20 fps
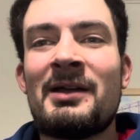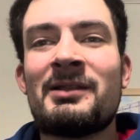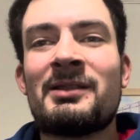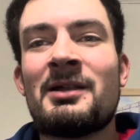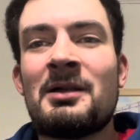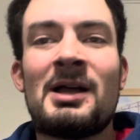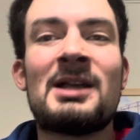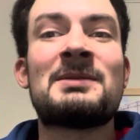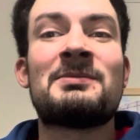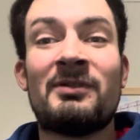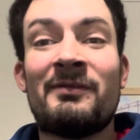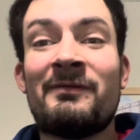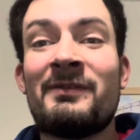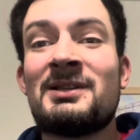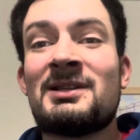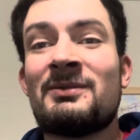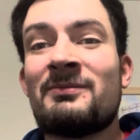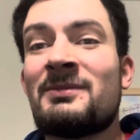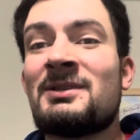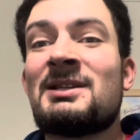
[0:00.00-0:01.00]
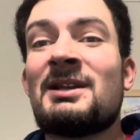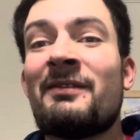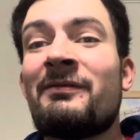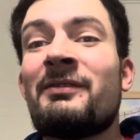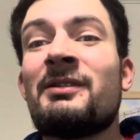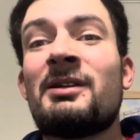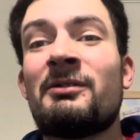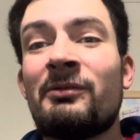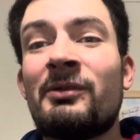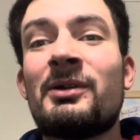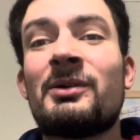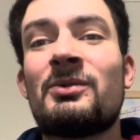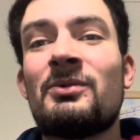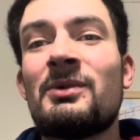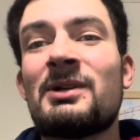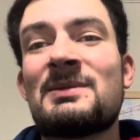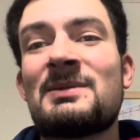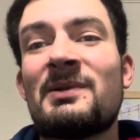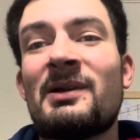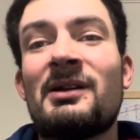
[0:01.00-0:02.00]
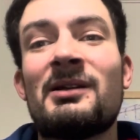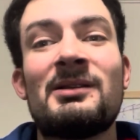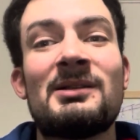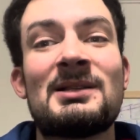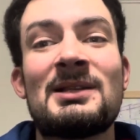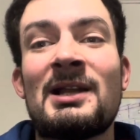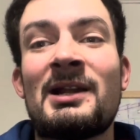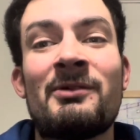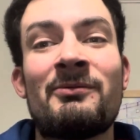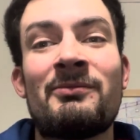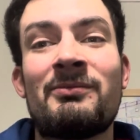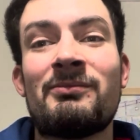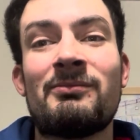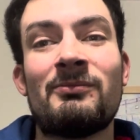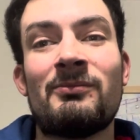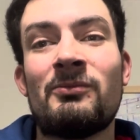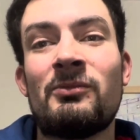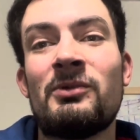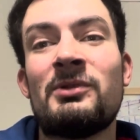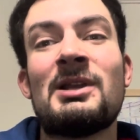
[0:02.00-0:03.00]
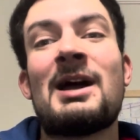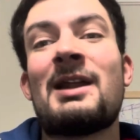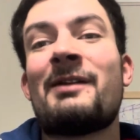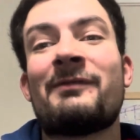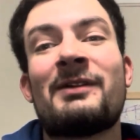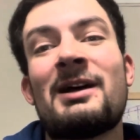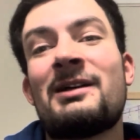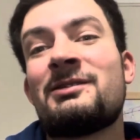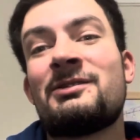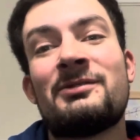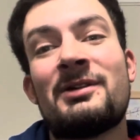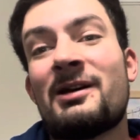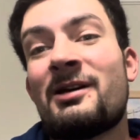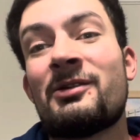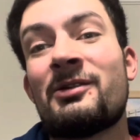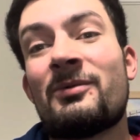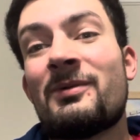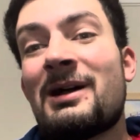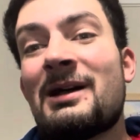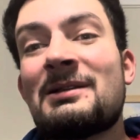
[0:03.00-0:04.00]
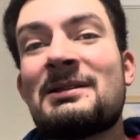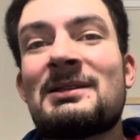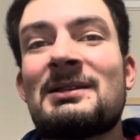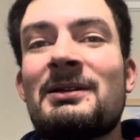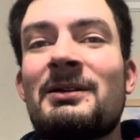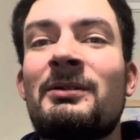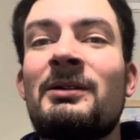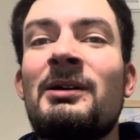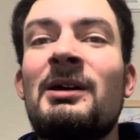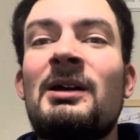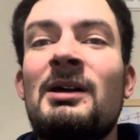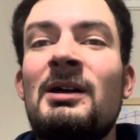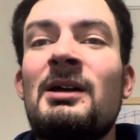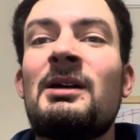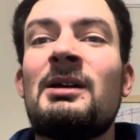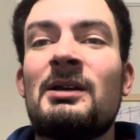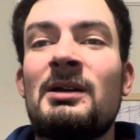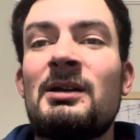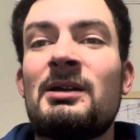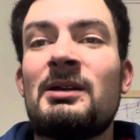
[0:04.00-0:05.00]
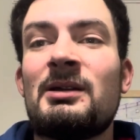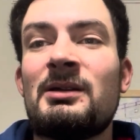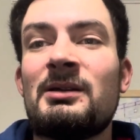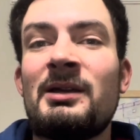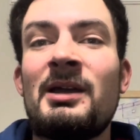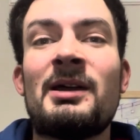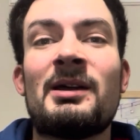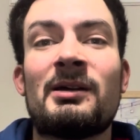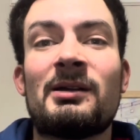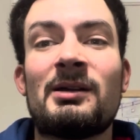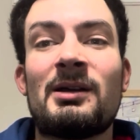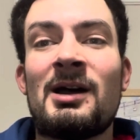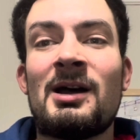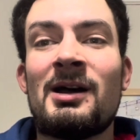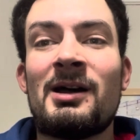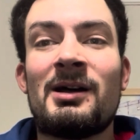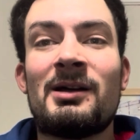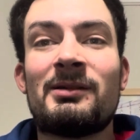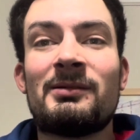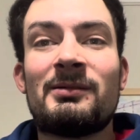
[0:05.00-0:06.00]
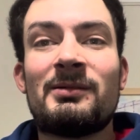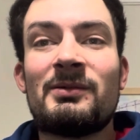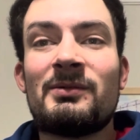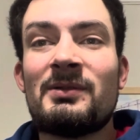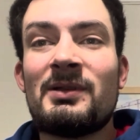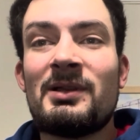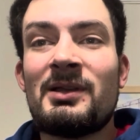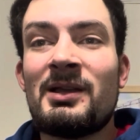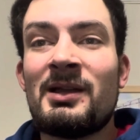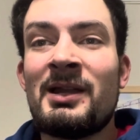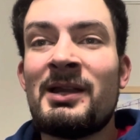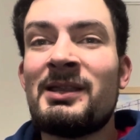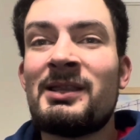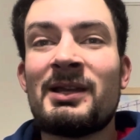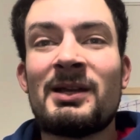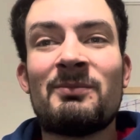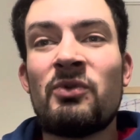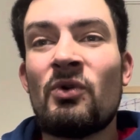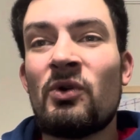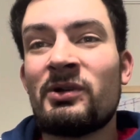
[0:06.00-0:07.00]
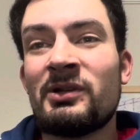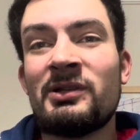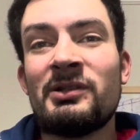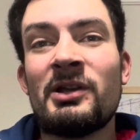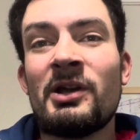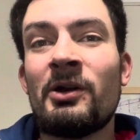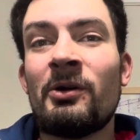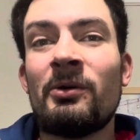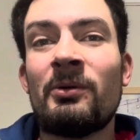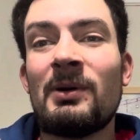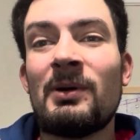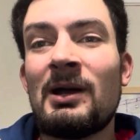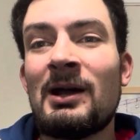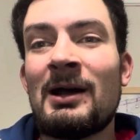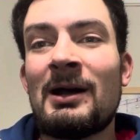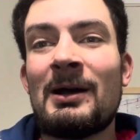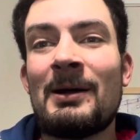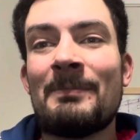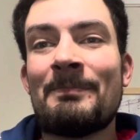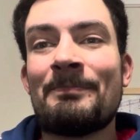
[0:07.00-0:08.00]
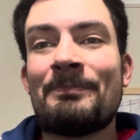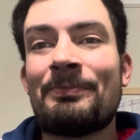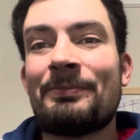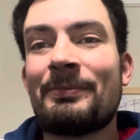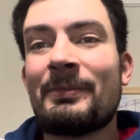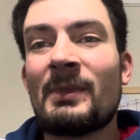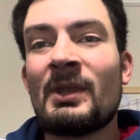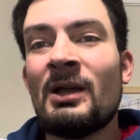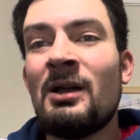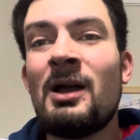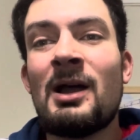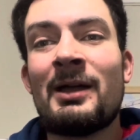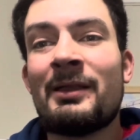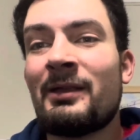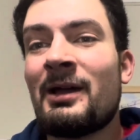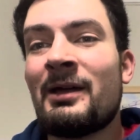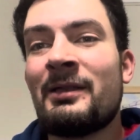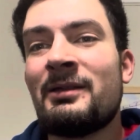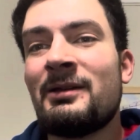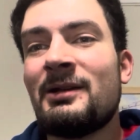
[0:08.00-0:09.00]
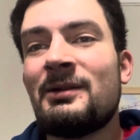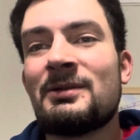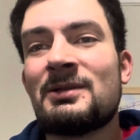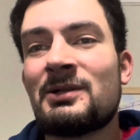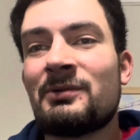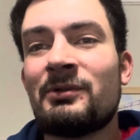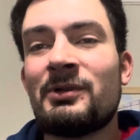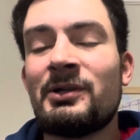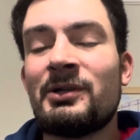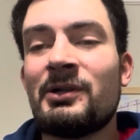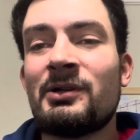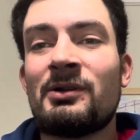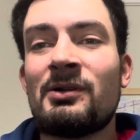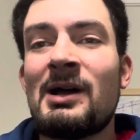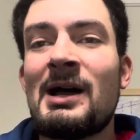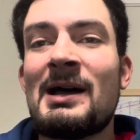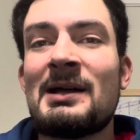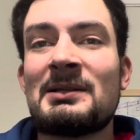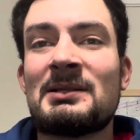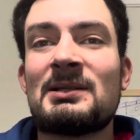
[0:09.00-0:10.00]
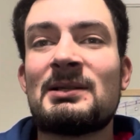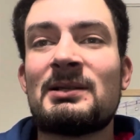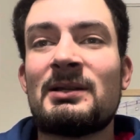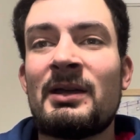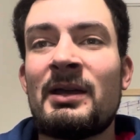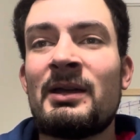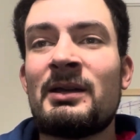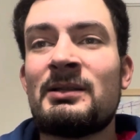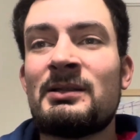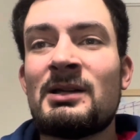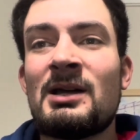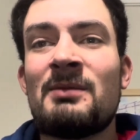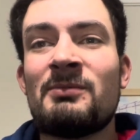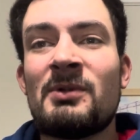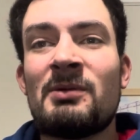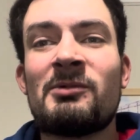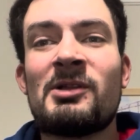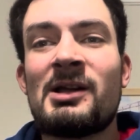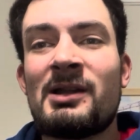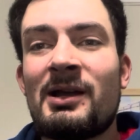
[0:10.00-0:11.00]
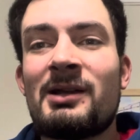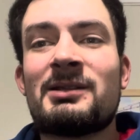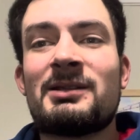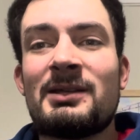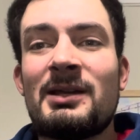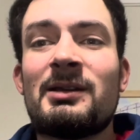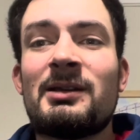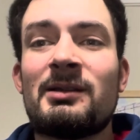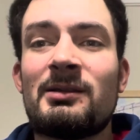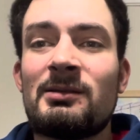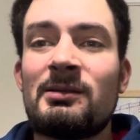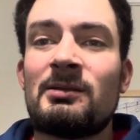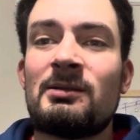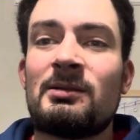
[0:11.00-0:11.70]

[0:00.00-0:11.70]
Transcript: And the hospital visit was definitely a really cool experience. I would not have gotten to do that otherwise. So yeah, anything important to know? I think it was a really good class, and I'm glad I got to take it.